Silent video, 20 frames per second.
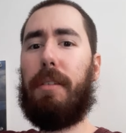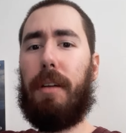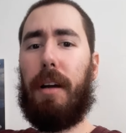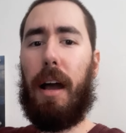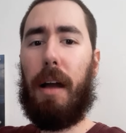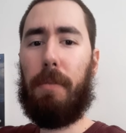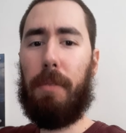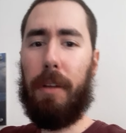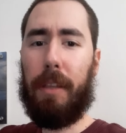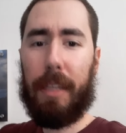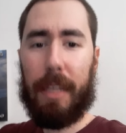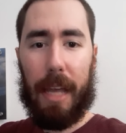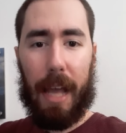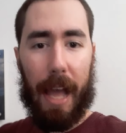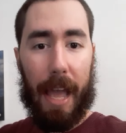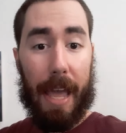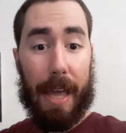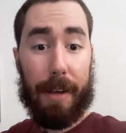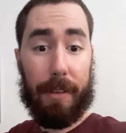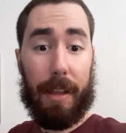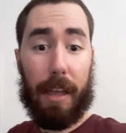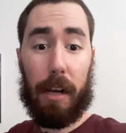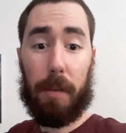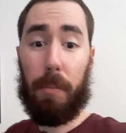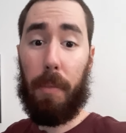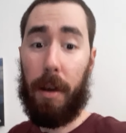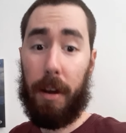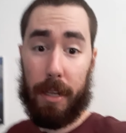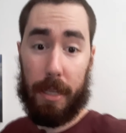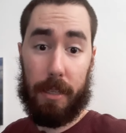I had a lot of
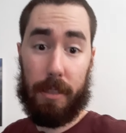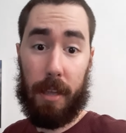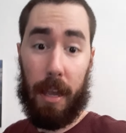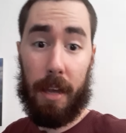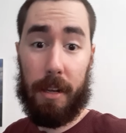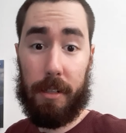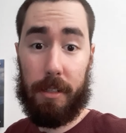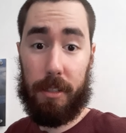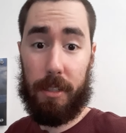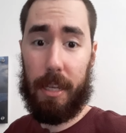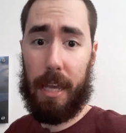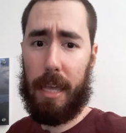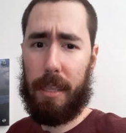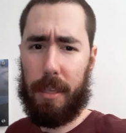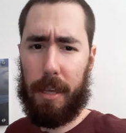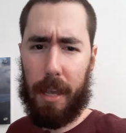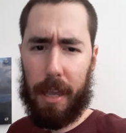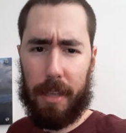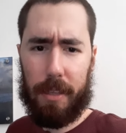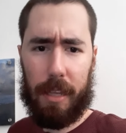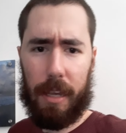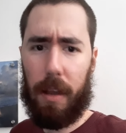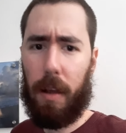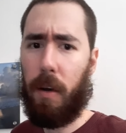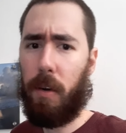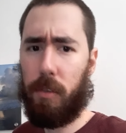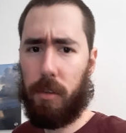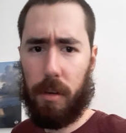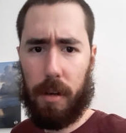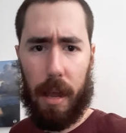money. Honestly, I think I had like
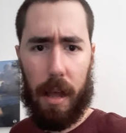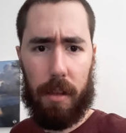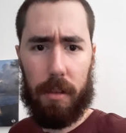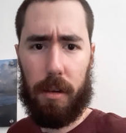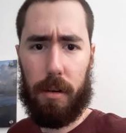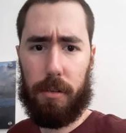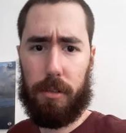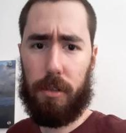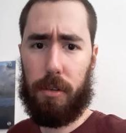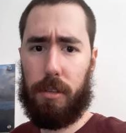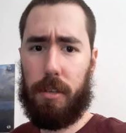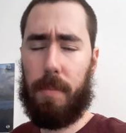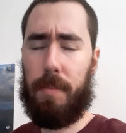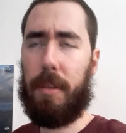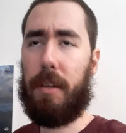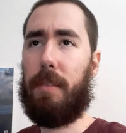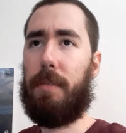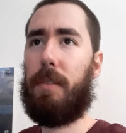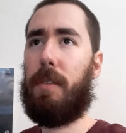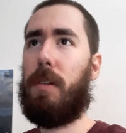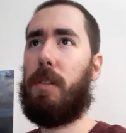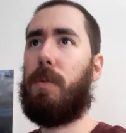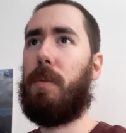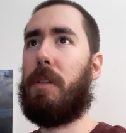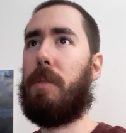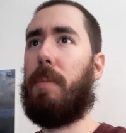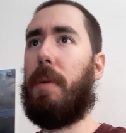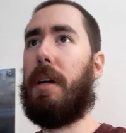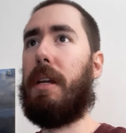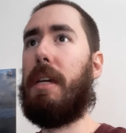$100 or something of
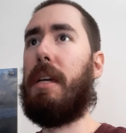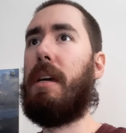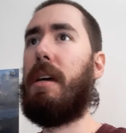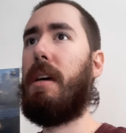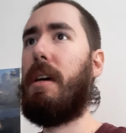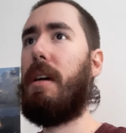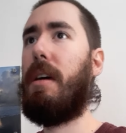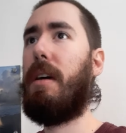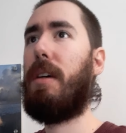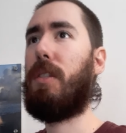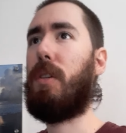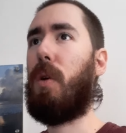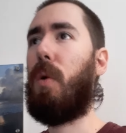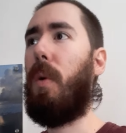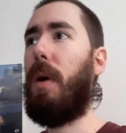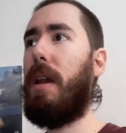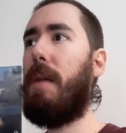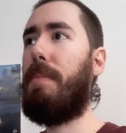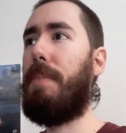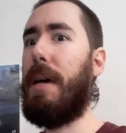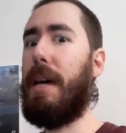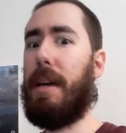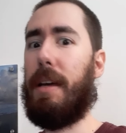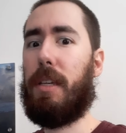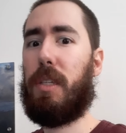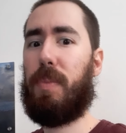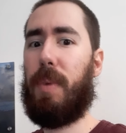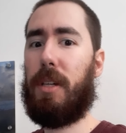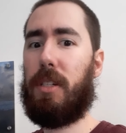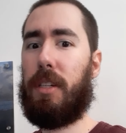Christmas money. So quite a bit,
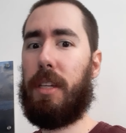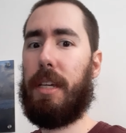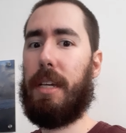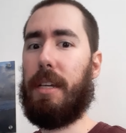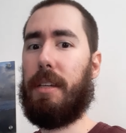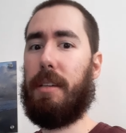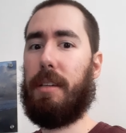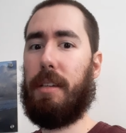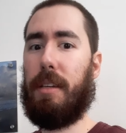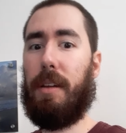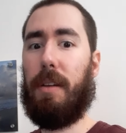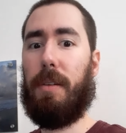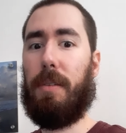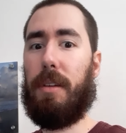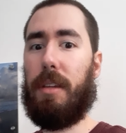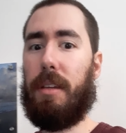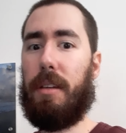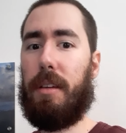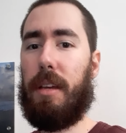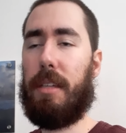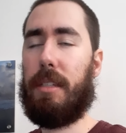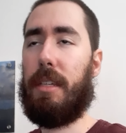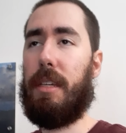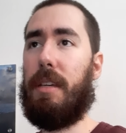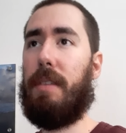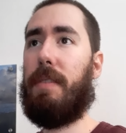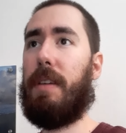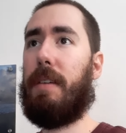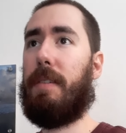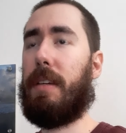especially
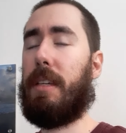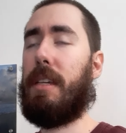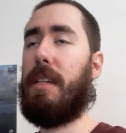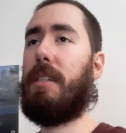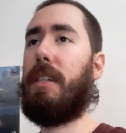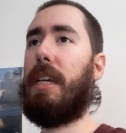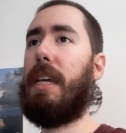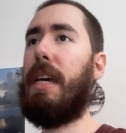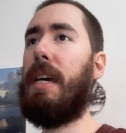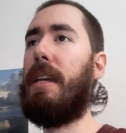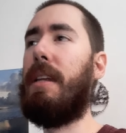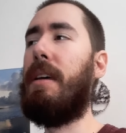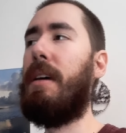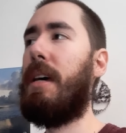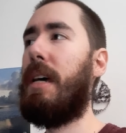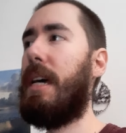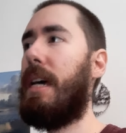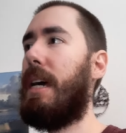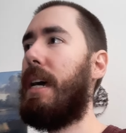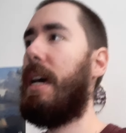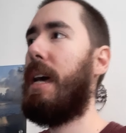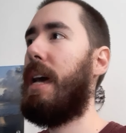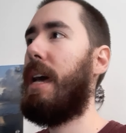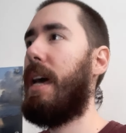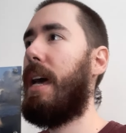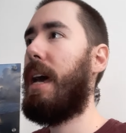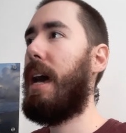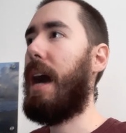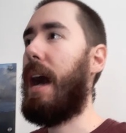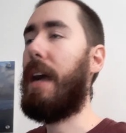as a kid.
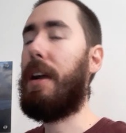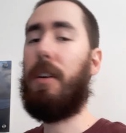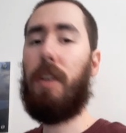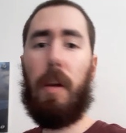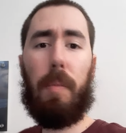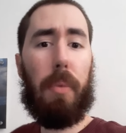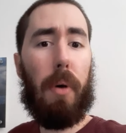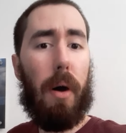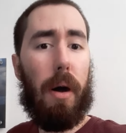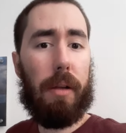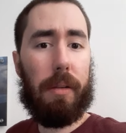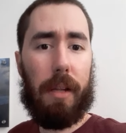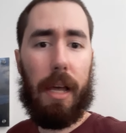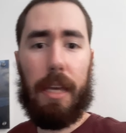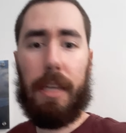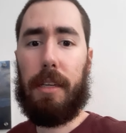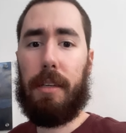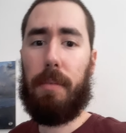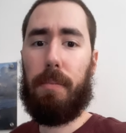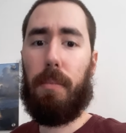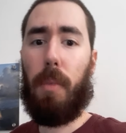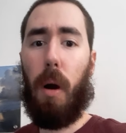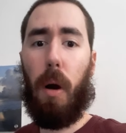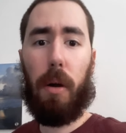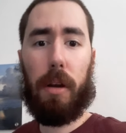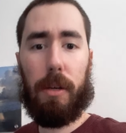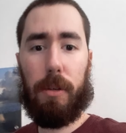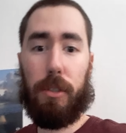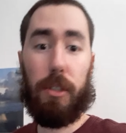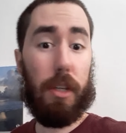I could have bought like
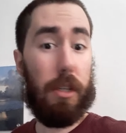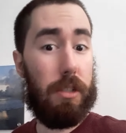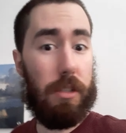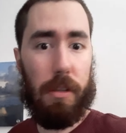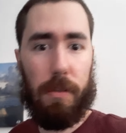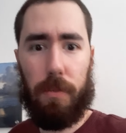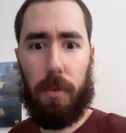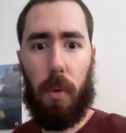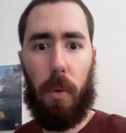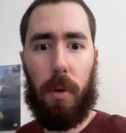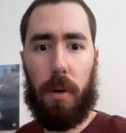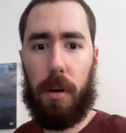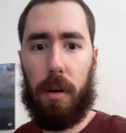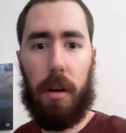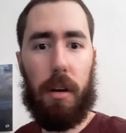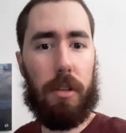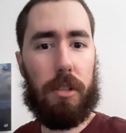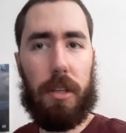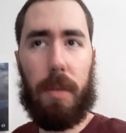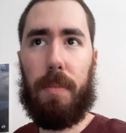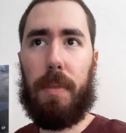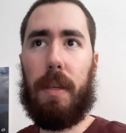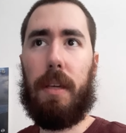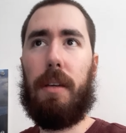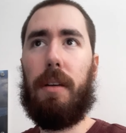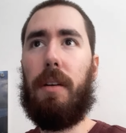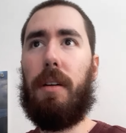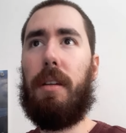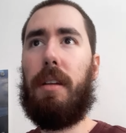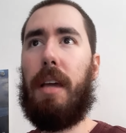Mario 64 or something
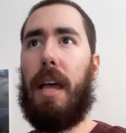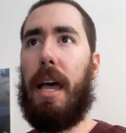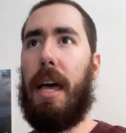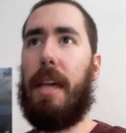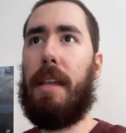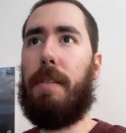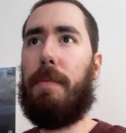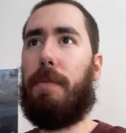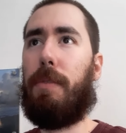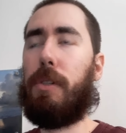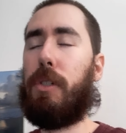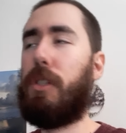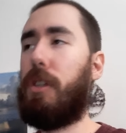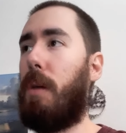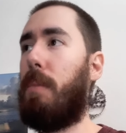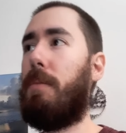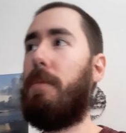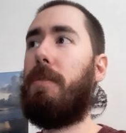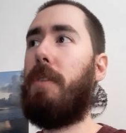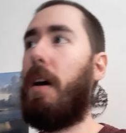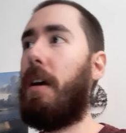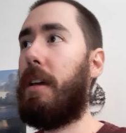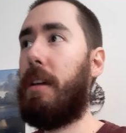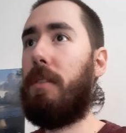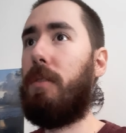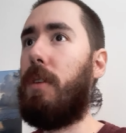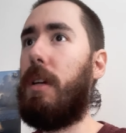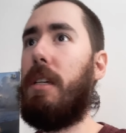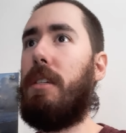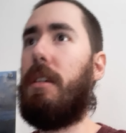good, and for some
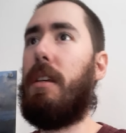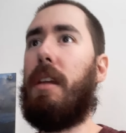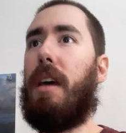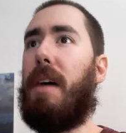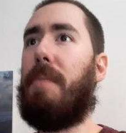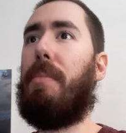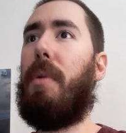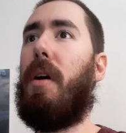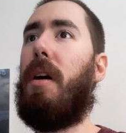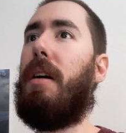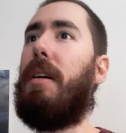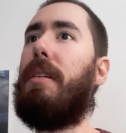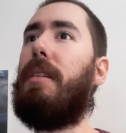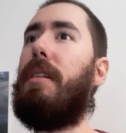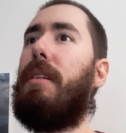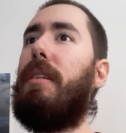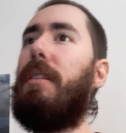fucking reason, I bought